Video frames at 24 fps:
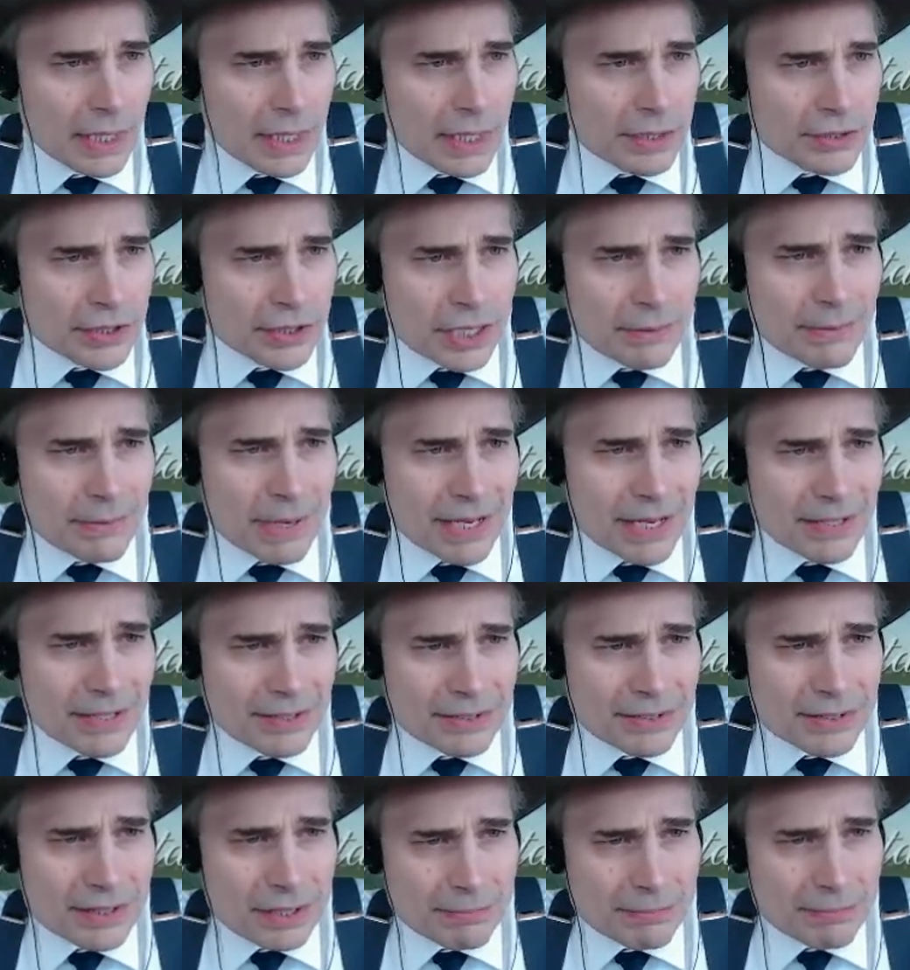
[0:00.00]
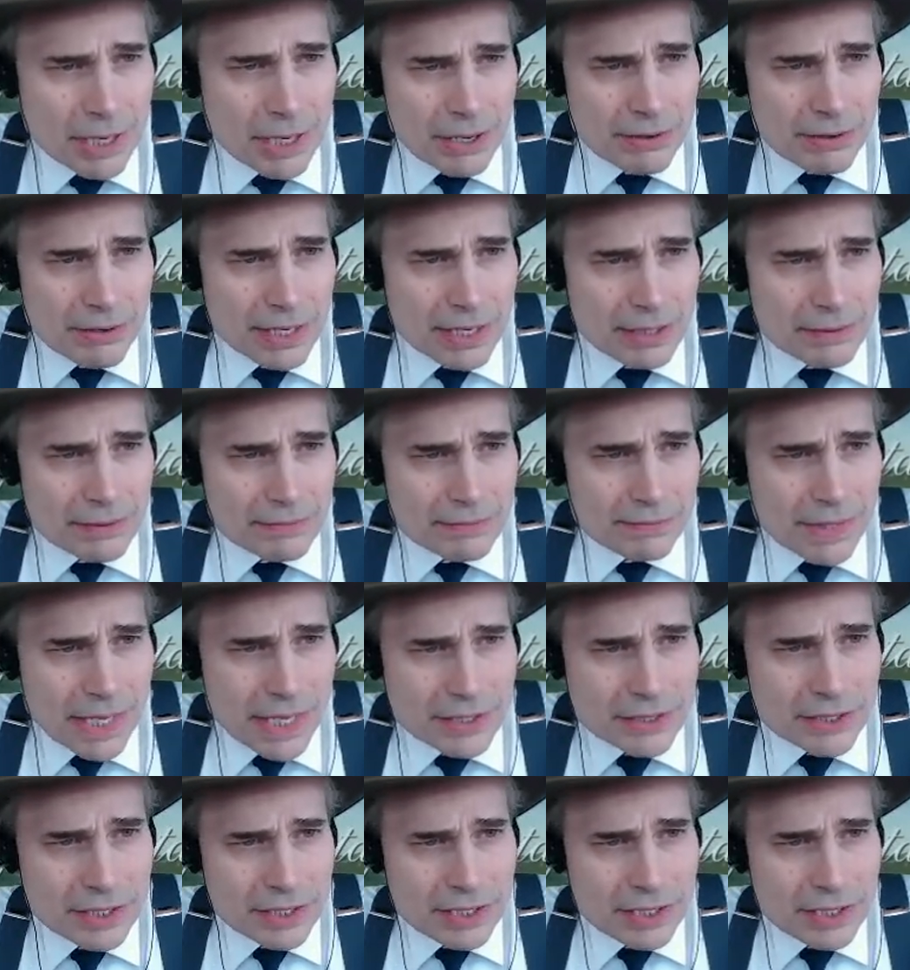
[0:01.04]
She mentions to Mary
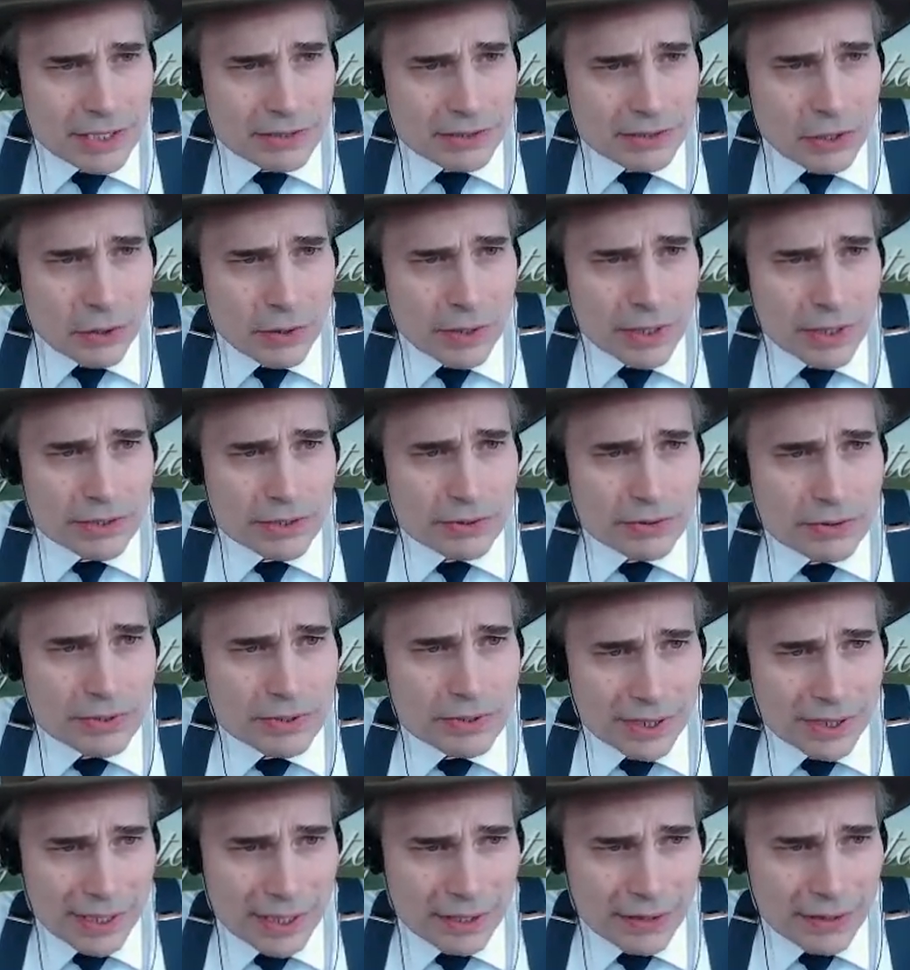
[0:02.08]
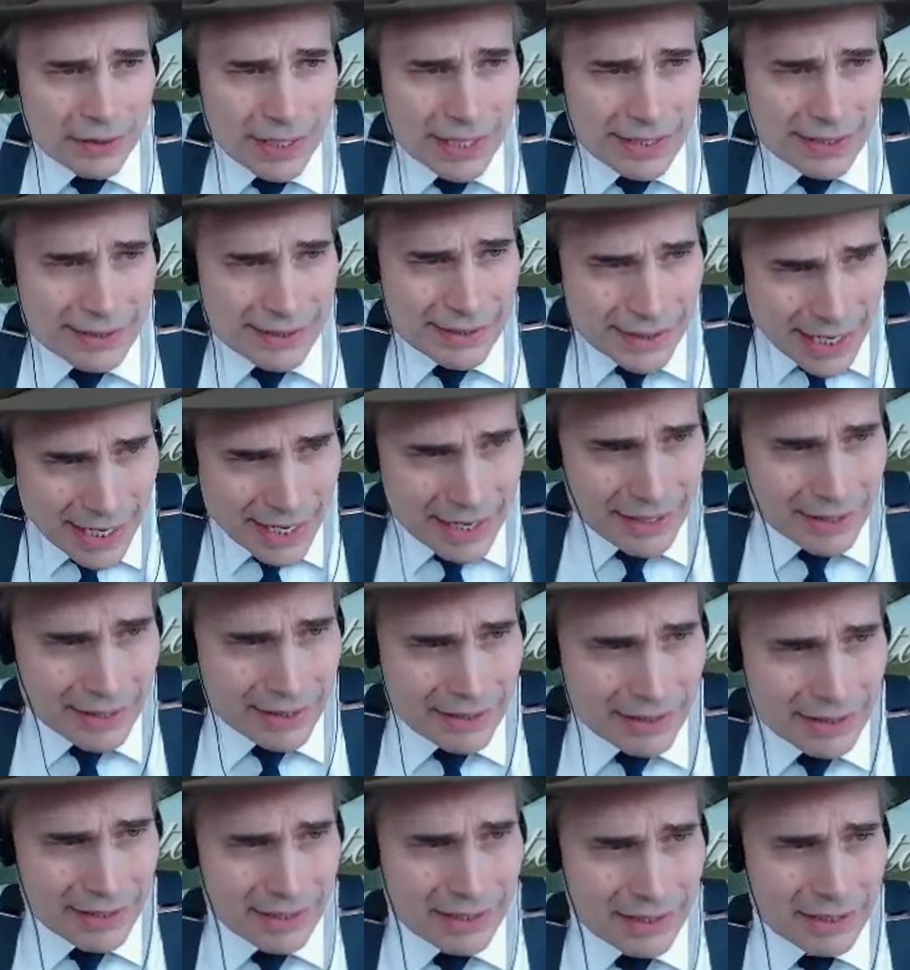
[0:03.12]
that she is going to sell the estate.
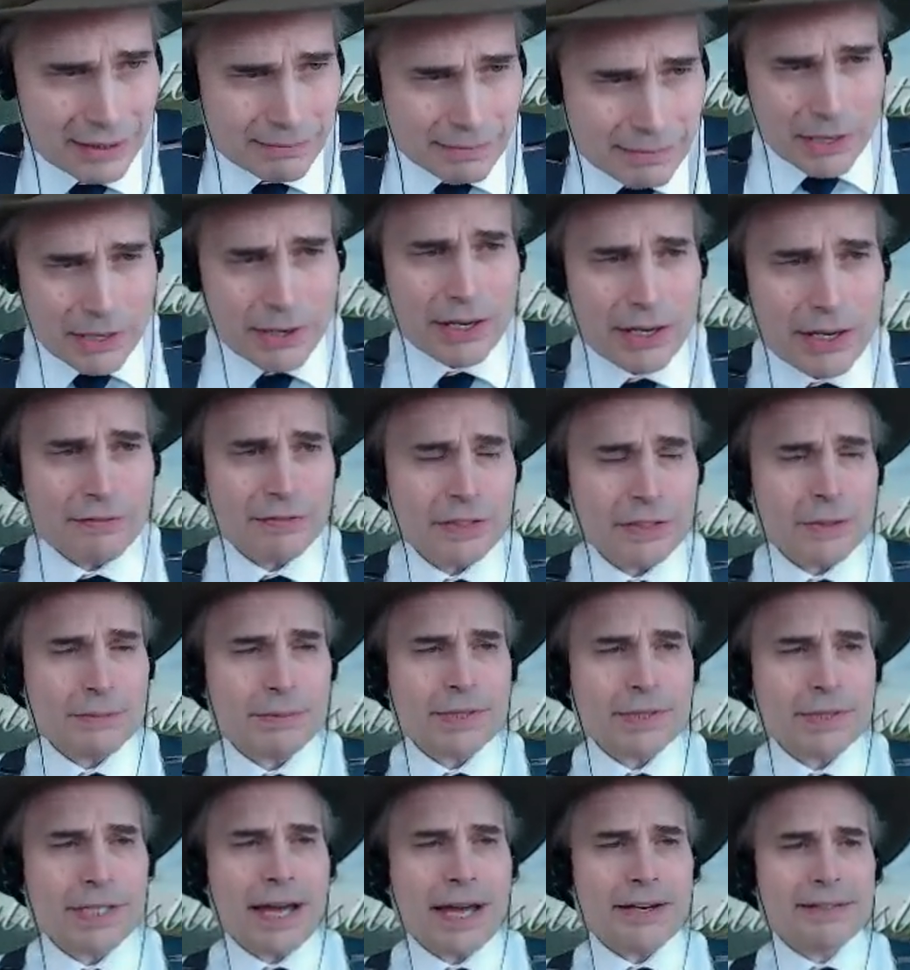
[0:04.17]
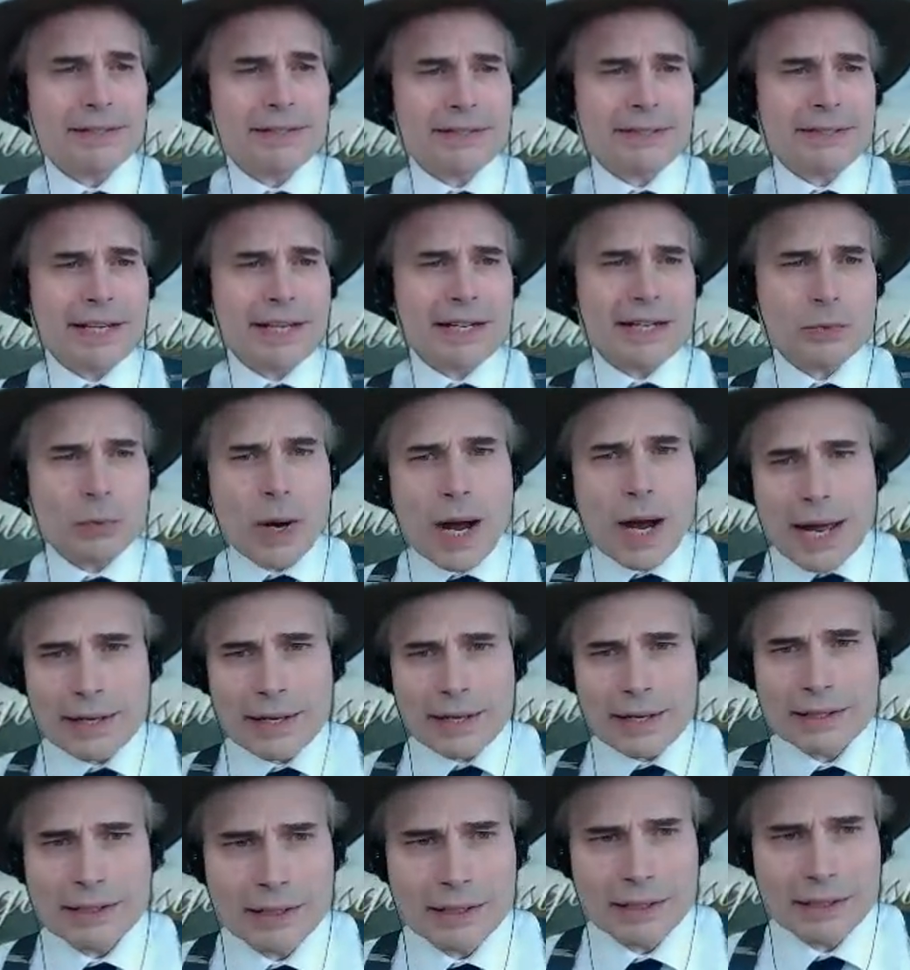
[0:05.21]
Mary flips out and says,
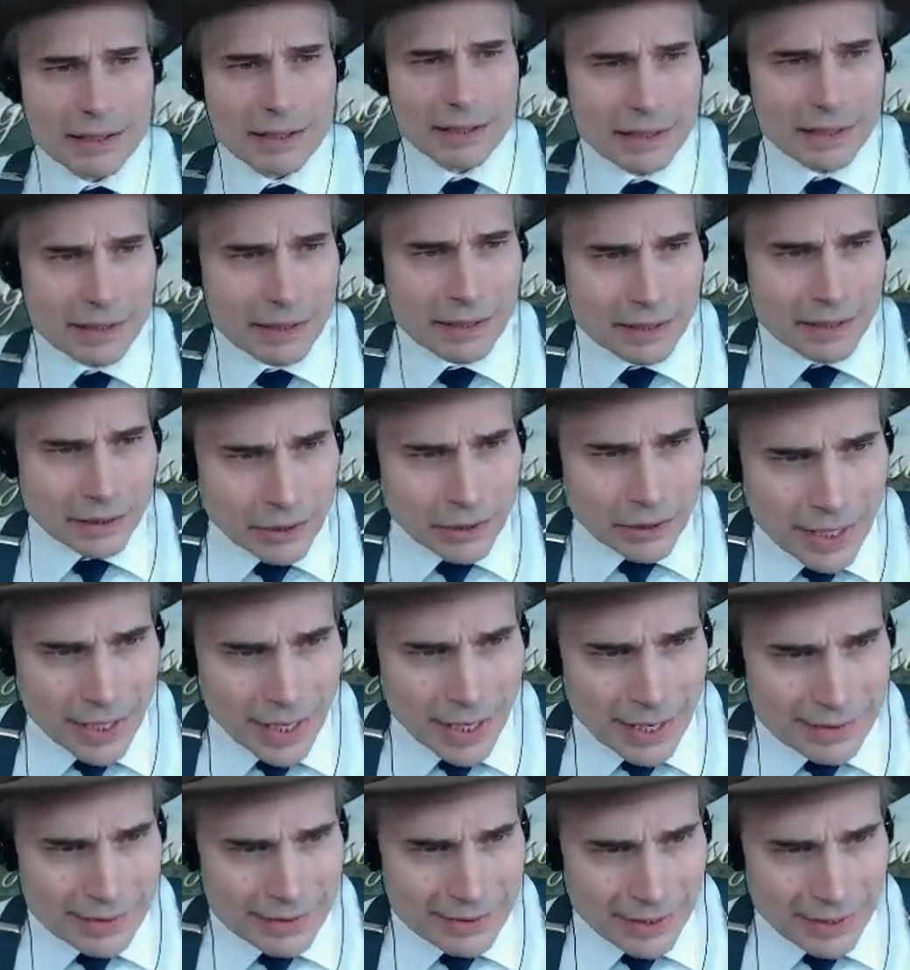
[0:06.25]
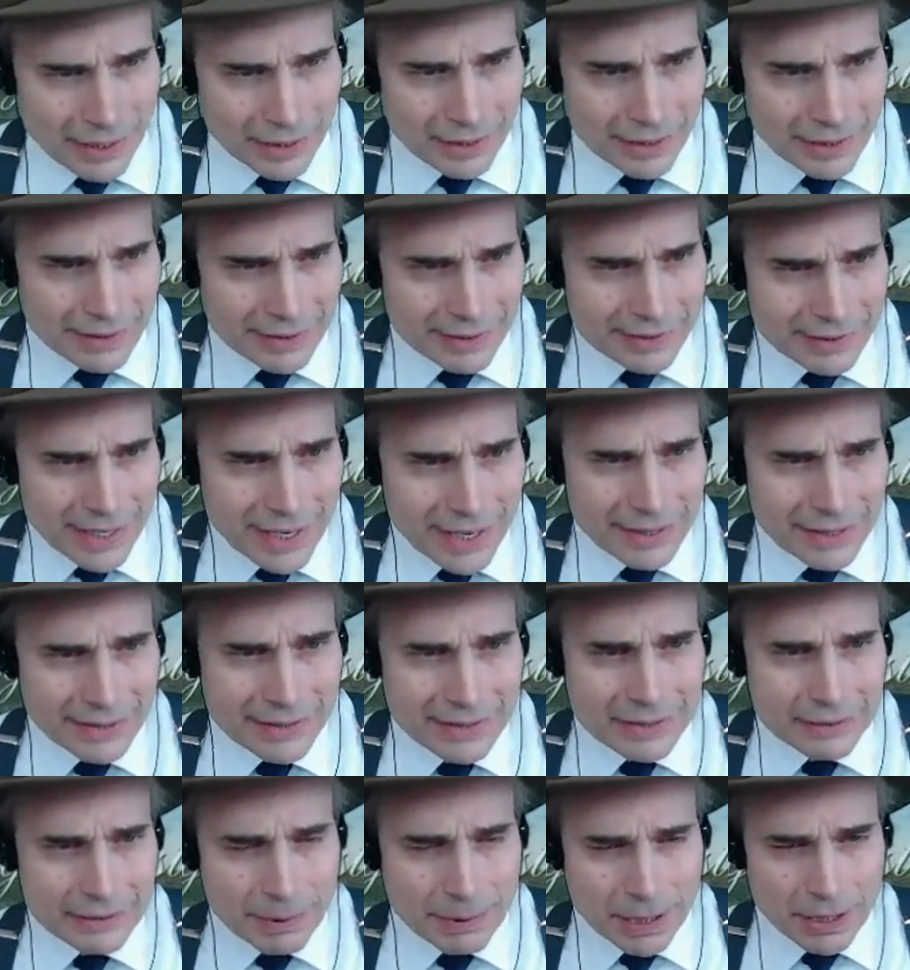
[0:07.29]
what? You can't sell the estate.
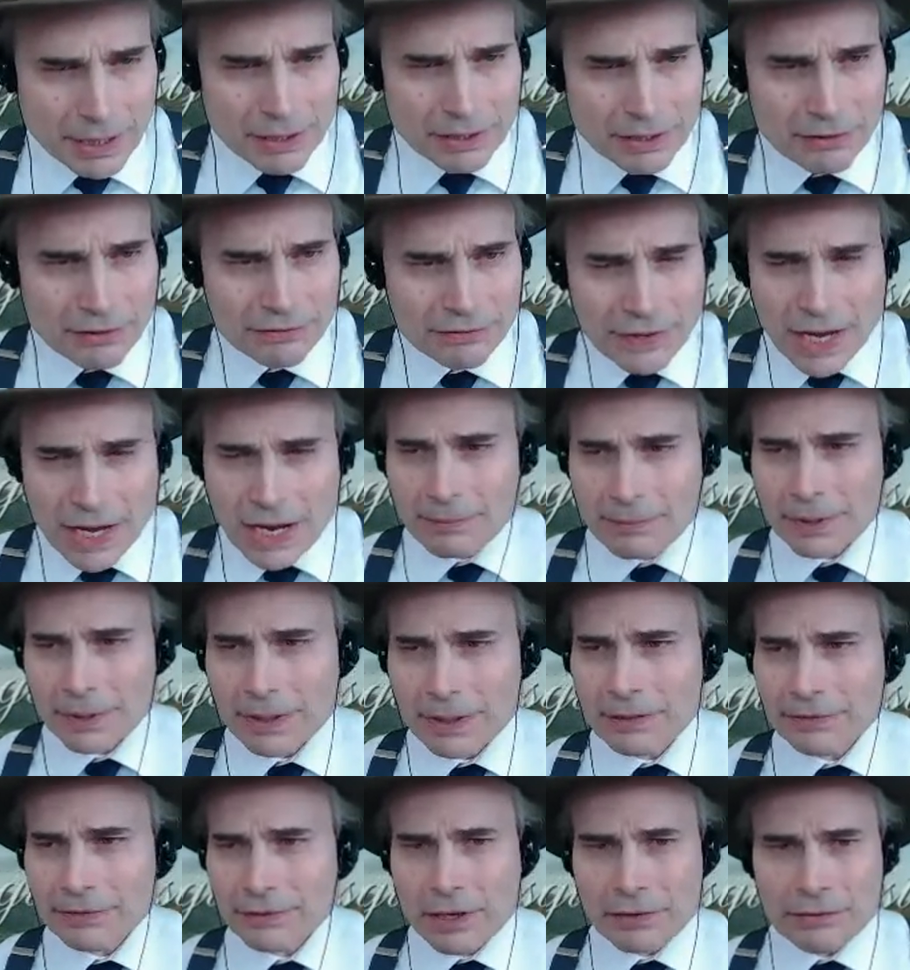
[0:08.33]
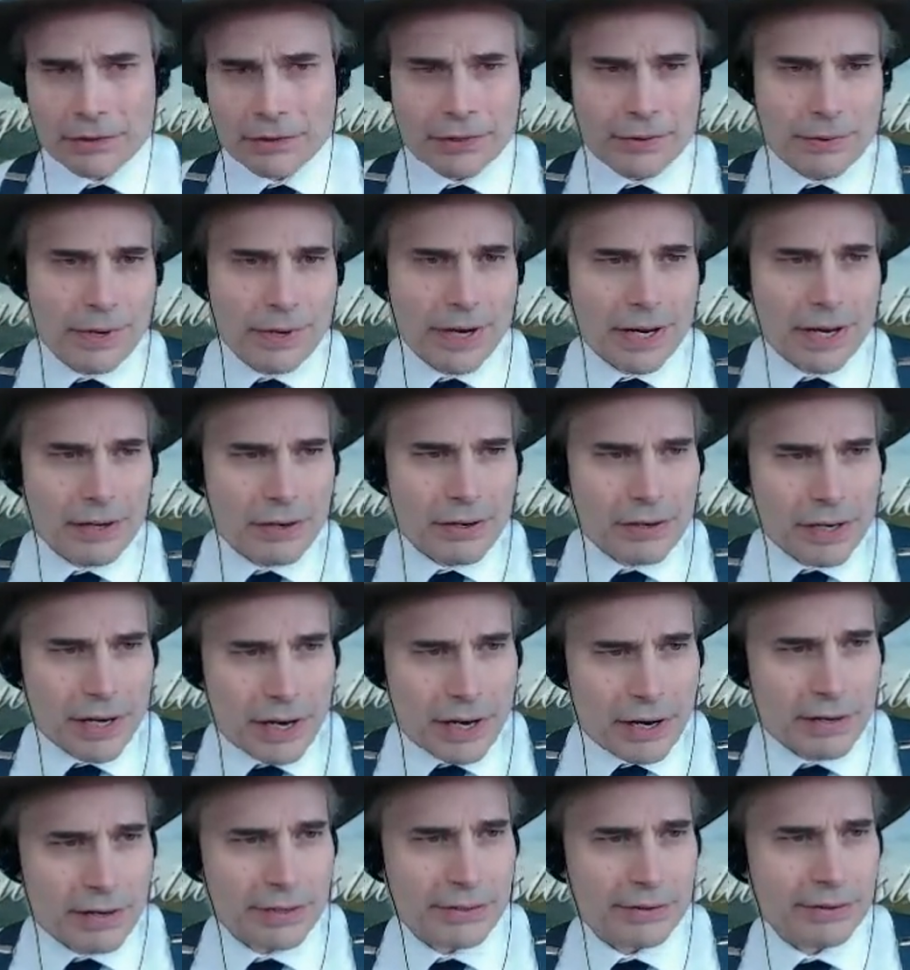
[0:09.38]
It's been in your family for over 300
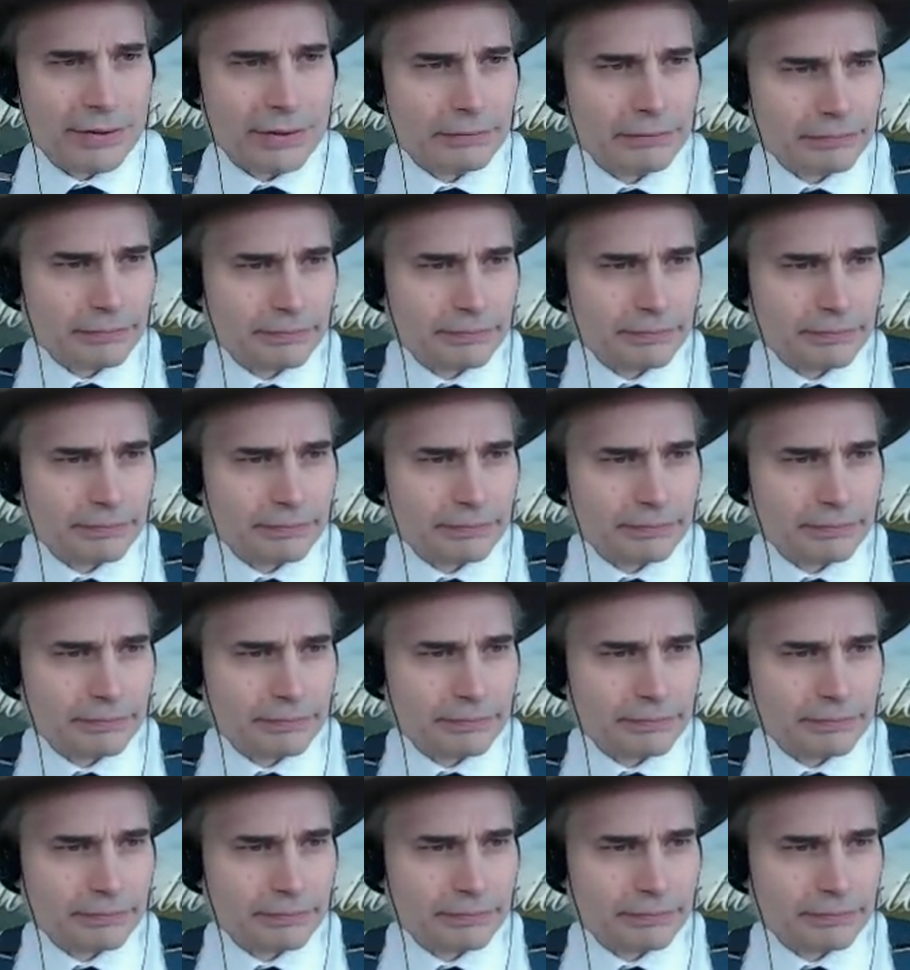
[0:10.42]
years.